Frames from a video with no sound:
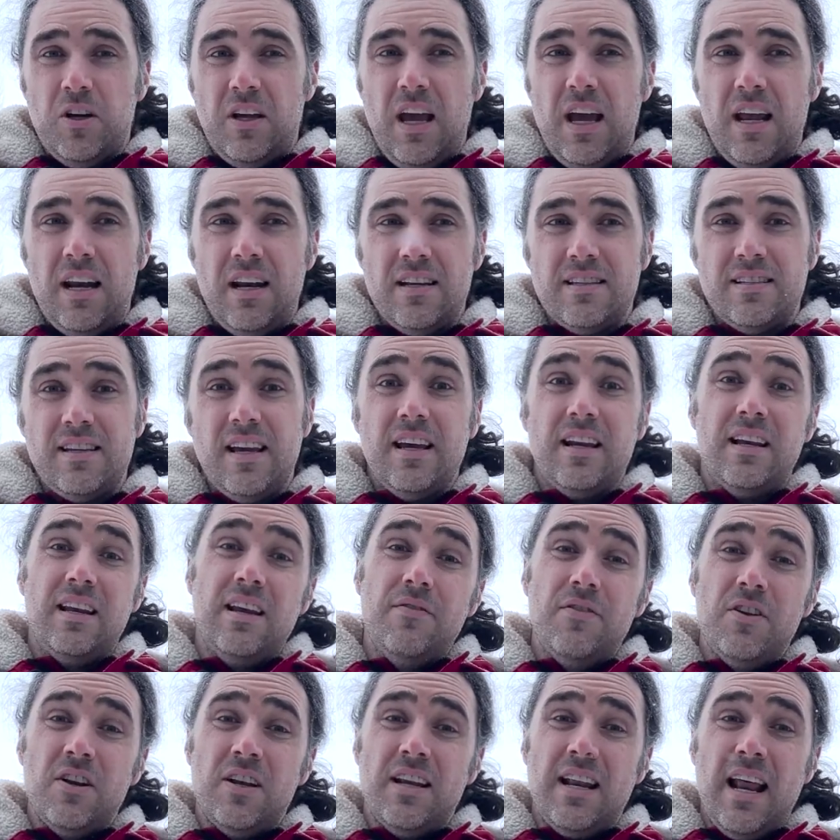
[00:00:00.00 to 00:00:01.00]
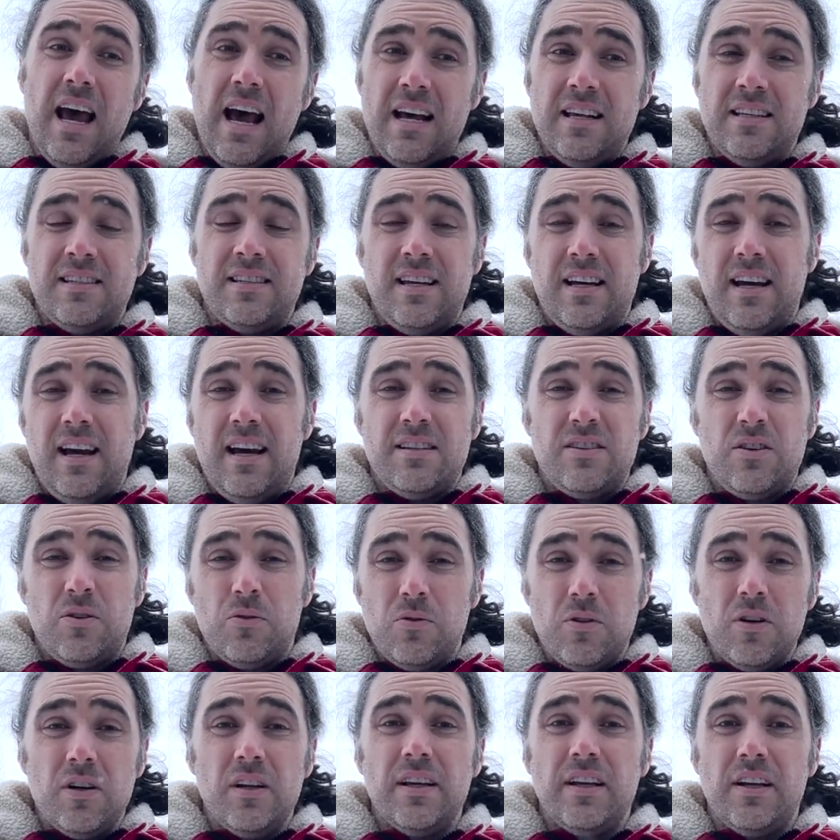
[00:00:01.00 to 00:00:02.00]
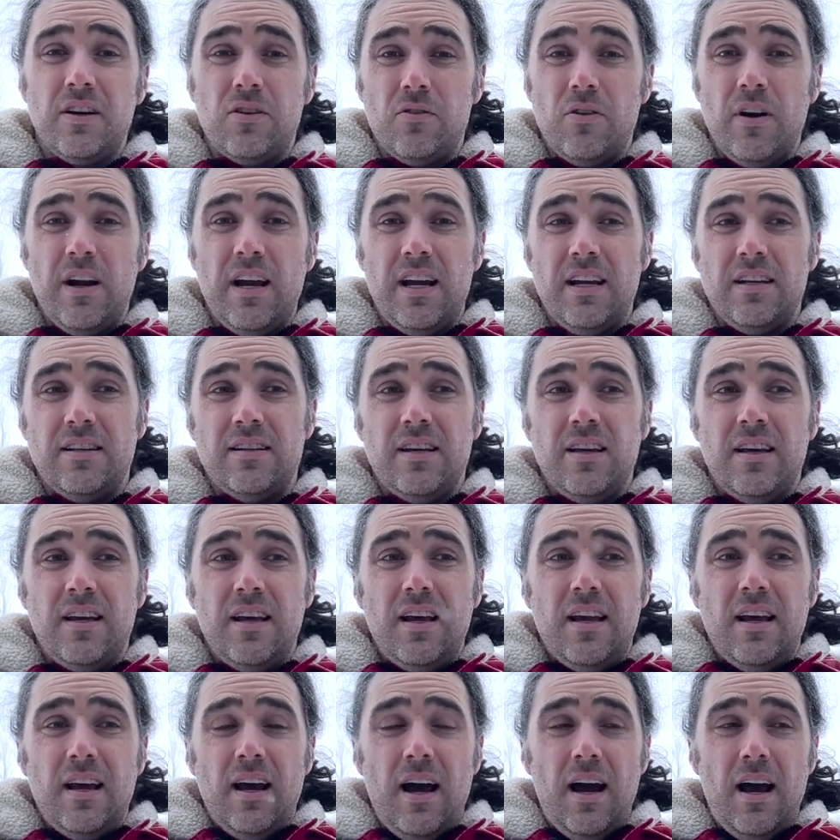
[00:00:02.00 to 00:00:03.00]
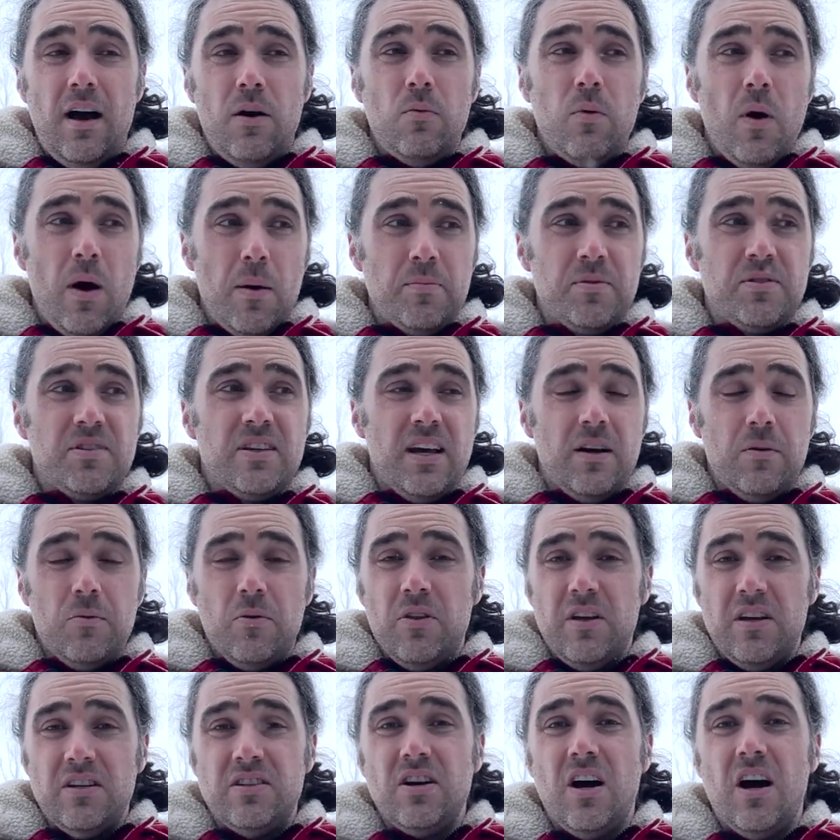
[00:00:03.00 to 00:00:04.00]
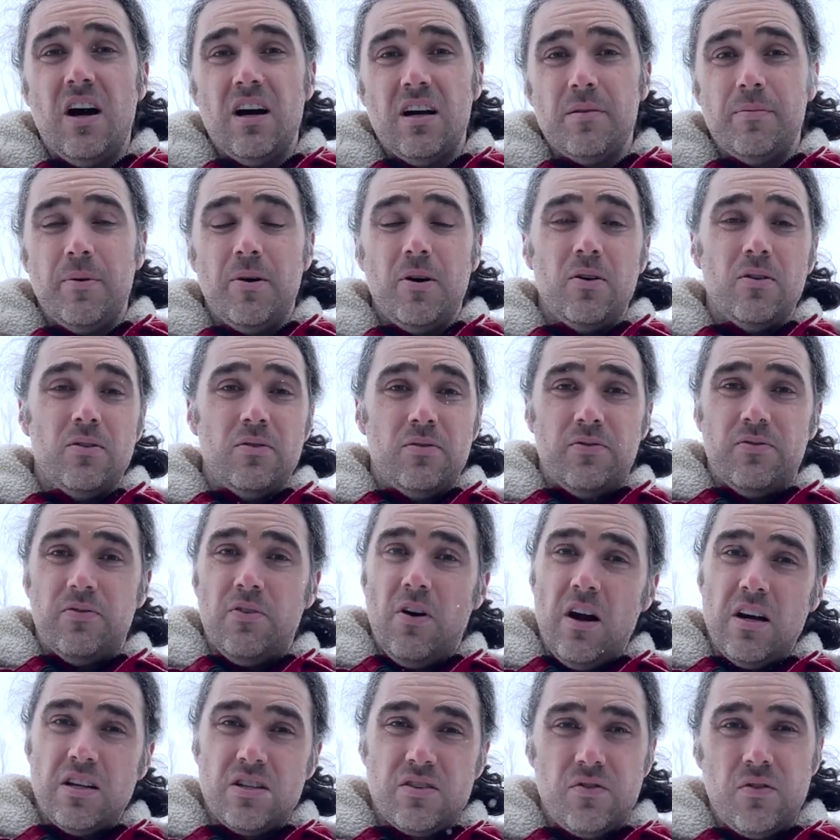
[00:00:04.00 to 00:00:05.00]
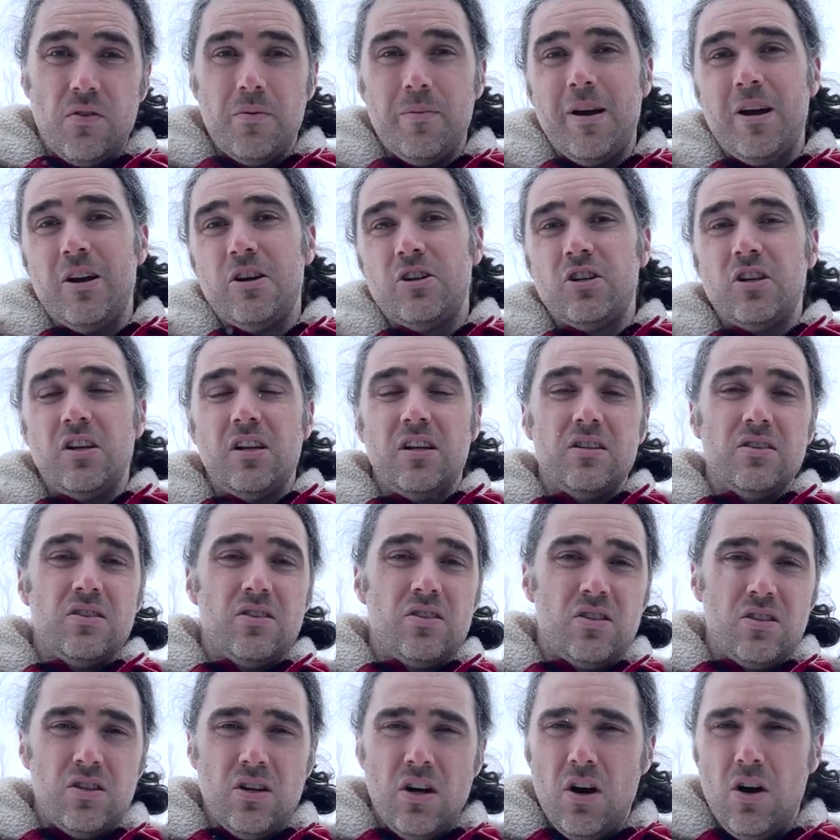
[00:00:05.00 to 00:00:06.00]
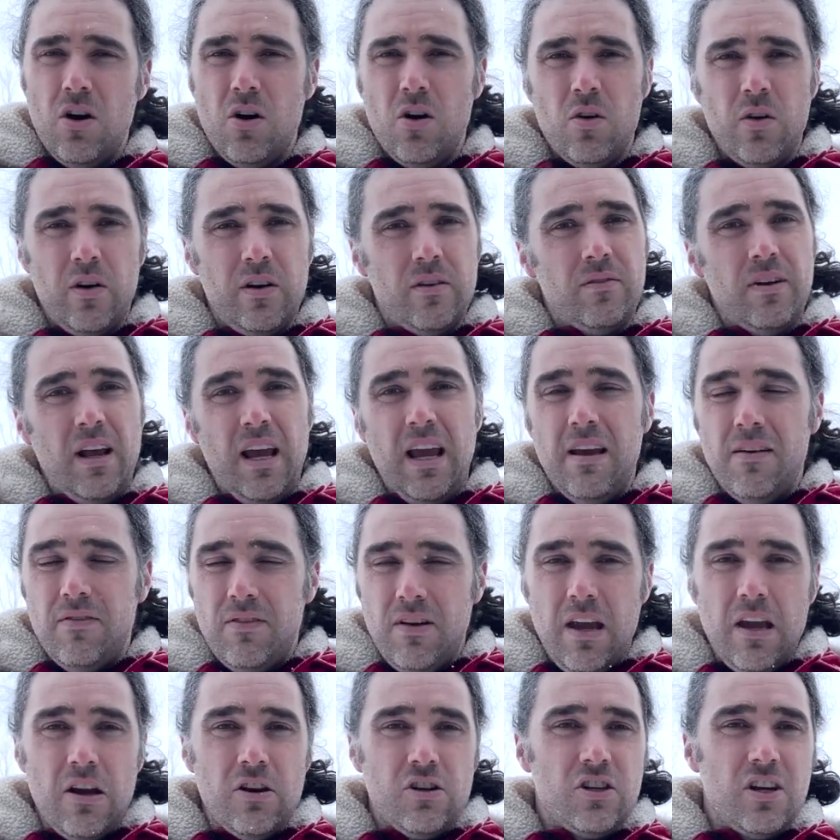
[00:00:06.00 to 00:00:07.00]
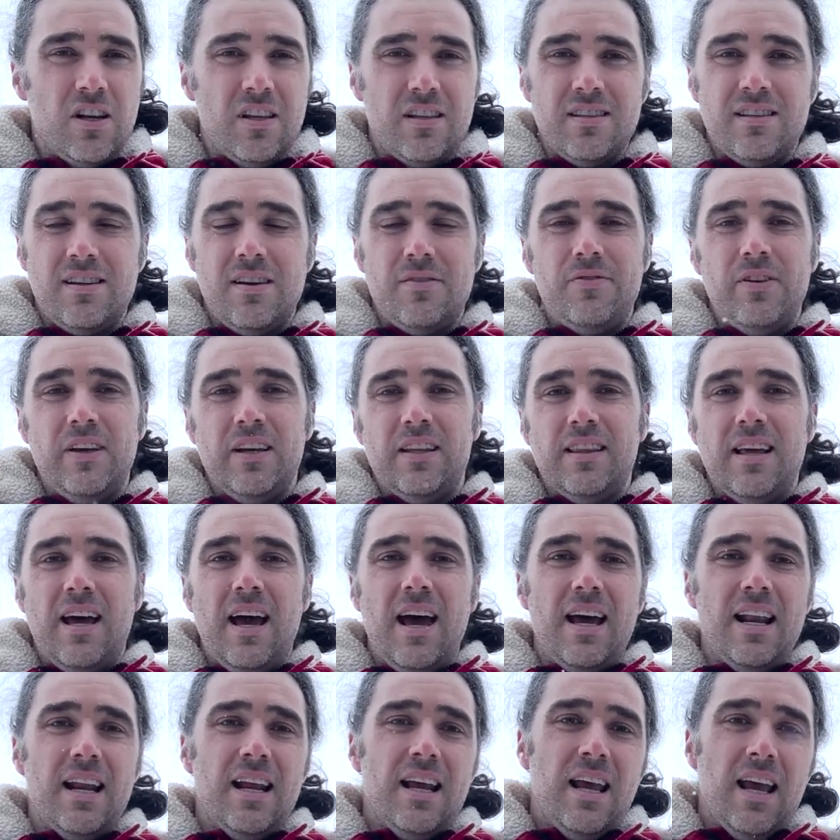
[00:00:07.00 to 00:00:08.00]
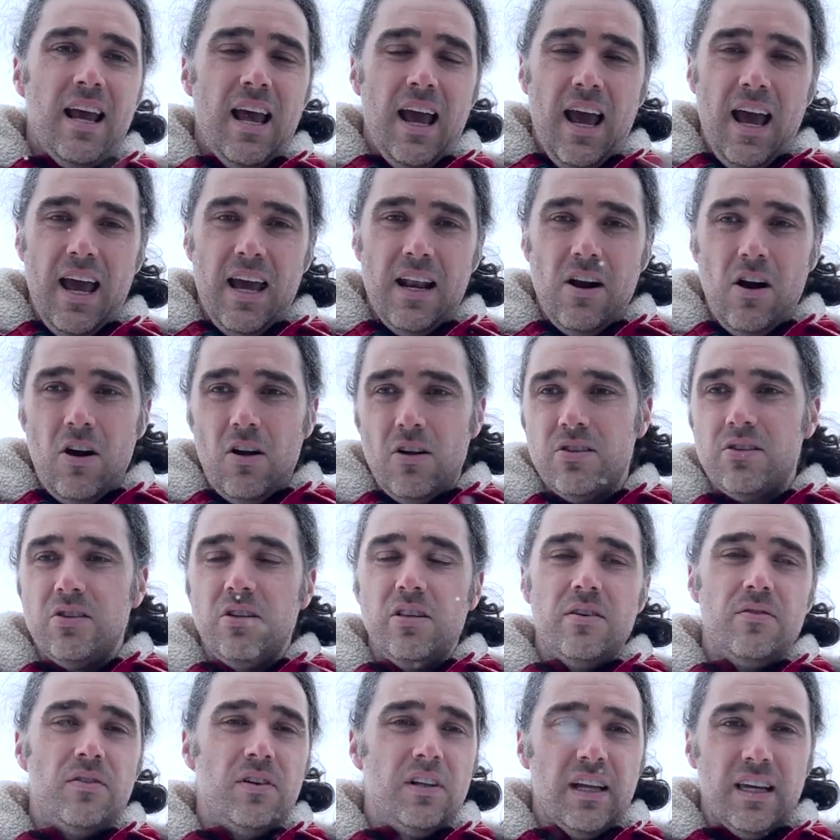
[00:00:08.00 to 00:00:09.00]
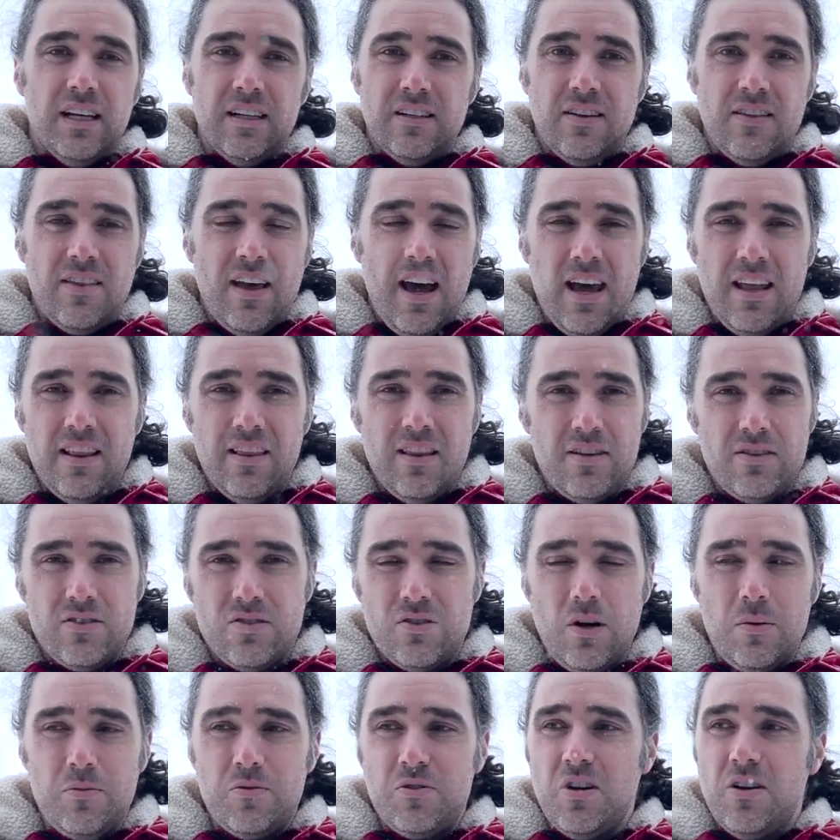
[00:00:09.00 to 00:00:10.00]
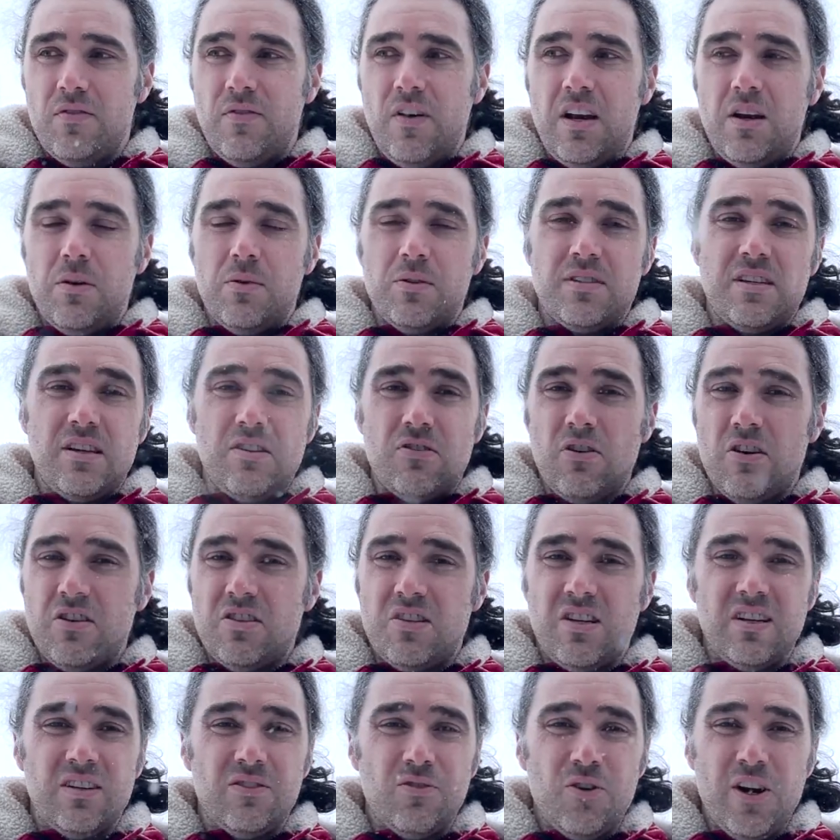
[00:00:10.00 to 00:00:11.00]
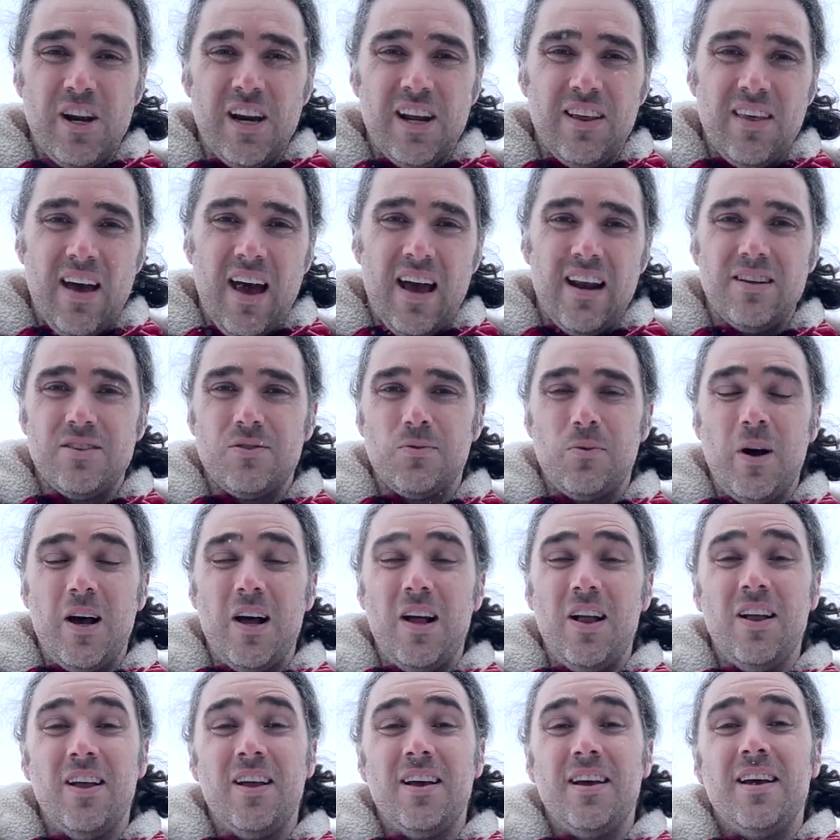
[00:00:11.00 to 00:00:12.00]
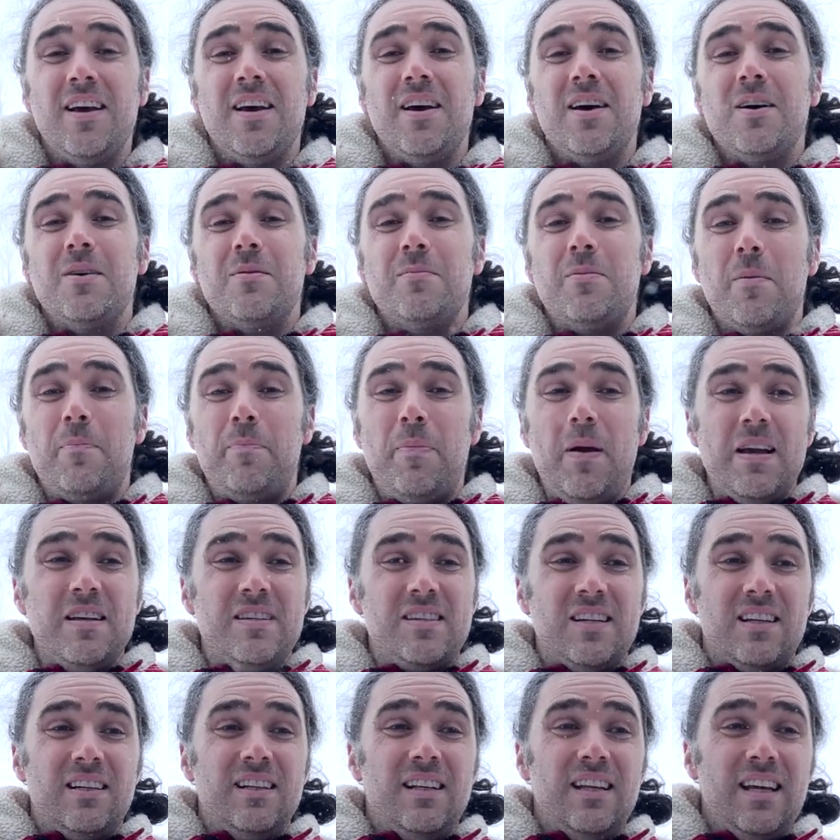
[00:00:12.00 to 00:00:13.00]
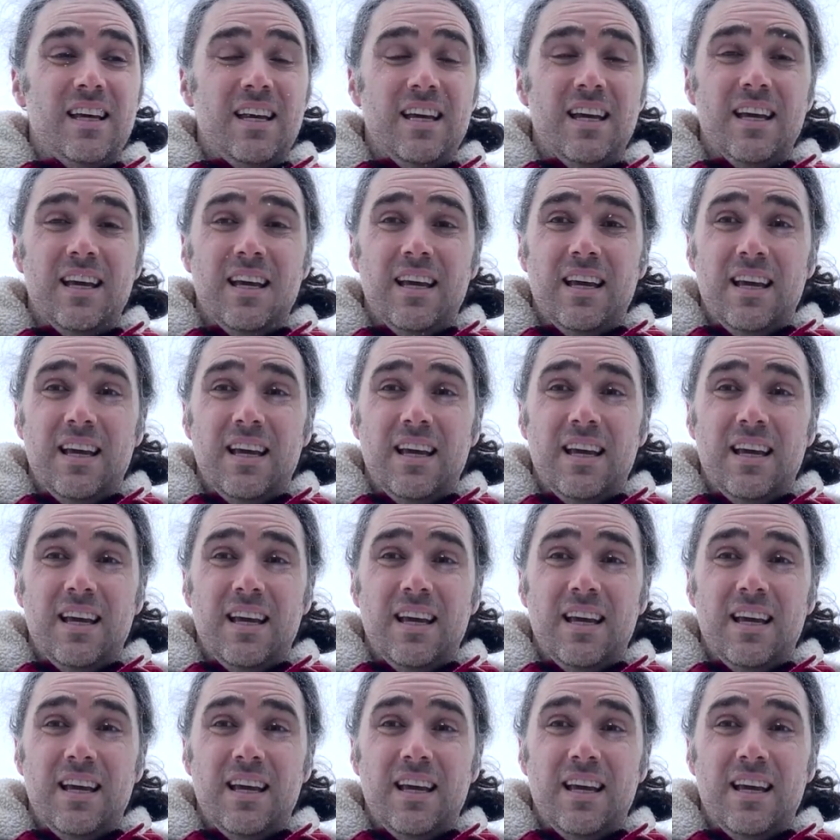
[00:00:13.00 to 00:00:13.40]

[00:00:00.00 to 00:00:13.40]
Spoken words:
Canada site, and even NASA has a really great website where they talk about frost formation and snow and aviation and stuff like that. And I'll also leave a link to that in the description if anyone's interested in reading that as well. But basically,